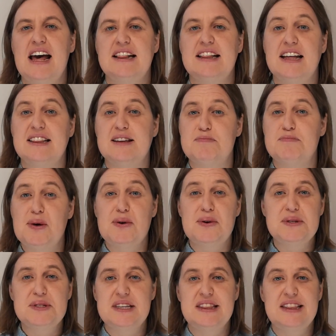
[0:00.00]
that the
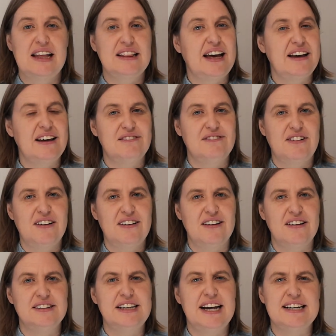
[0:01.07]
person that they had
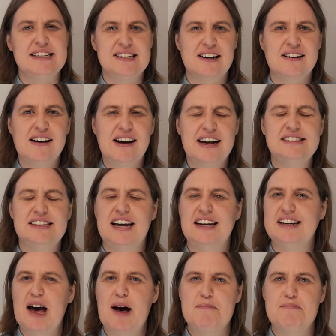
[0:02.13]
followed had died
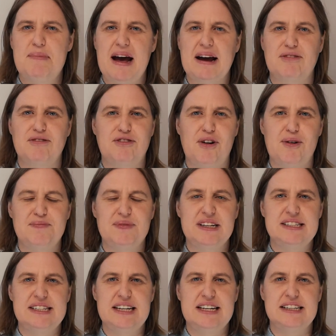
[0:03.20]
and come back from the
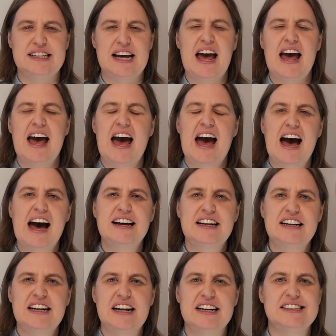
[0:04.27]
dead. How
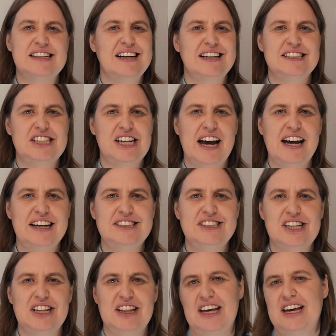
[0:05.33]
did it
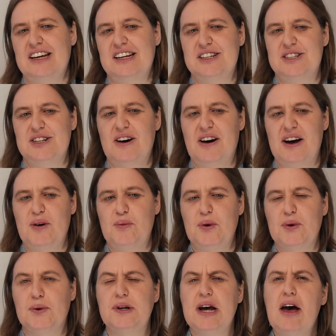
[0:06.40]
change their entire
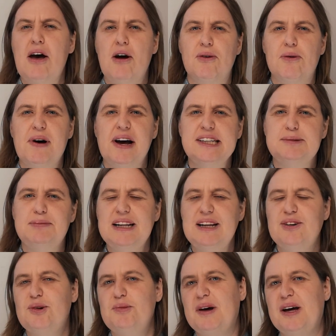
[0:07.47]
world? Reminds me a
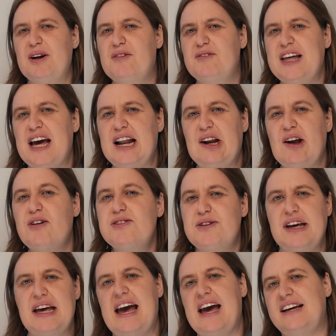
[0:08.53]
little bit of that
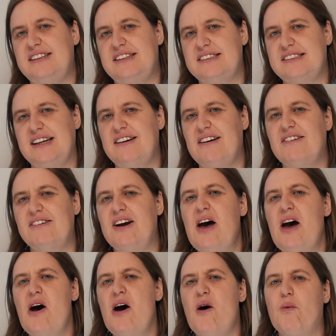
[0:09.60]
lotto ad you see on
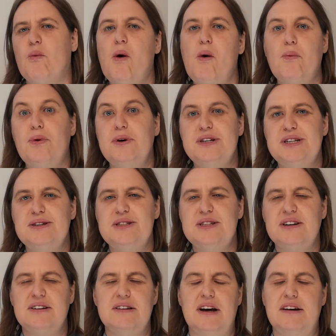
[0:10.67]
what would you
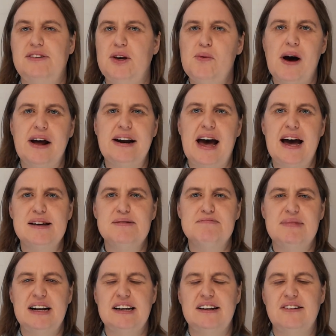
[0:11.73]
do if you won $8
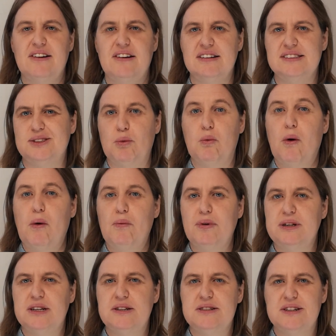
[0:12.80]
million? What
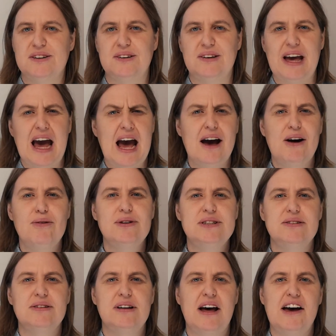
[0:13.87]
would you do? How would
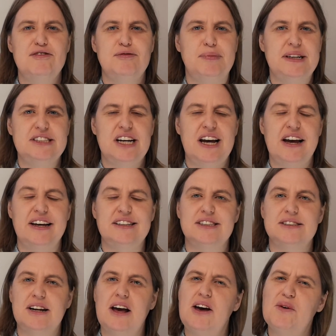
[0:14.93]
your life be
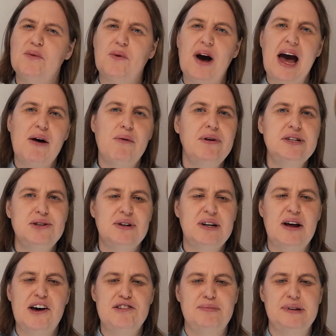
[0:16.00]
changed? Well, how would your
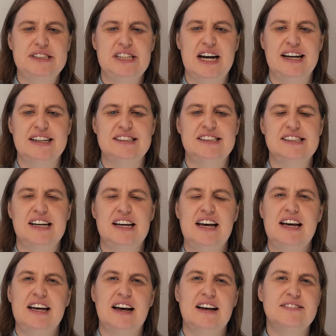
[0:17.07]
life be changed
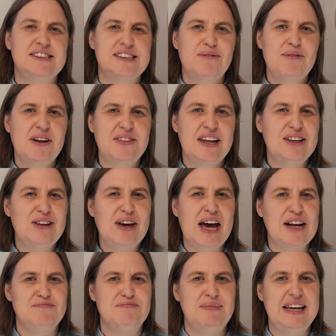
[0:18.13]
if someone that you
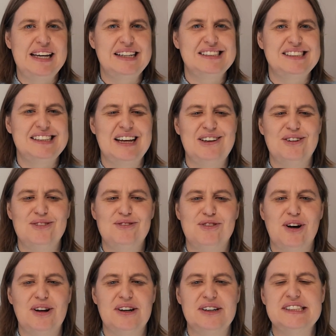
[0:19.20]
had met, that you had
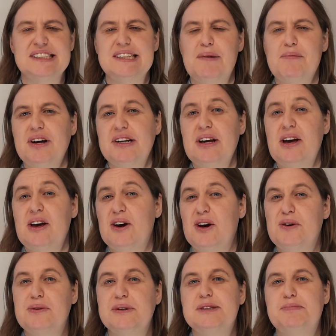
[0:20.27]
followed, someone
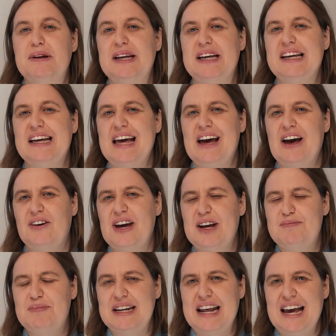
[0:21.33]
who had
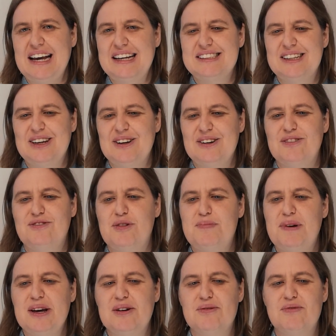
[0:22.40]
been executed for
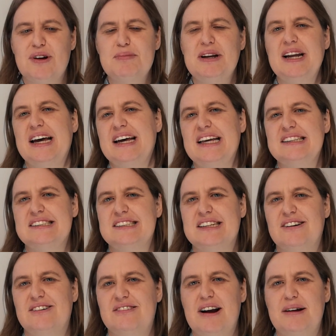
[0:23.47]
being a rebel against a
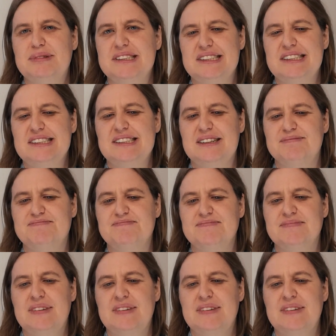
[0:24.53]
corrupt system,